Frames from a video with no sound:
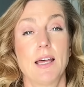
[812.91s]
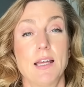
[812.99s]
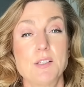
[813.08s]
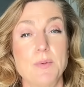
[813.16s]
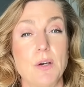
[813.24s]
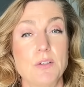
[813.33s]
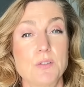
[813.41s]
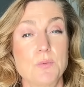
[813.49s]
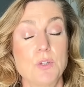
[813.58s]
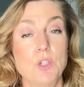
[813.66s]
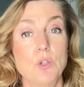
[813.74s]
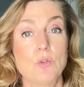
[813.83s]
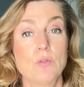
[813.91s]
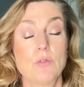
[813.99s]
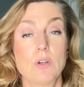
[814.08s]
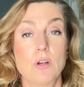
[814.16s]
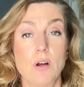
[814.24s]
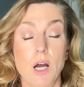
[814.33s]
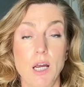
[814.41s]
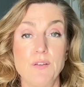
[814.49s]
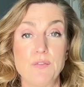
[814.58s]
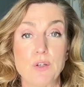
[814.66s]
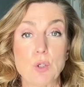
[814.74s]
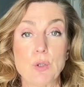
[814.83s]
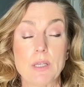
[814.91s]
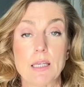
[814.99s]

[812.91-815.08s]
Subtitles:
And to be honest with you, I feel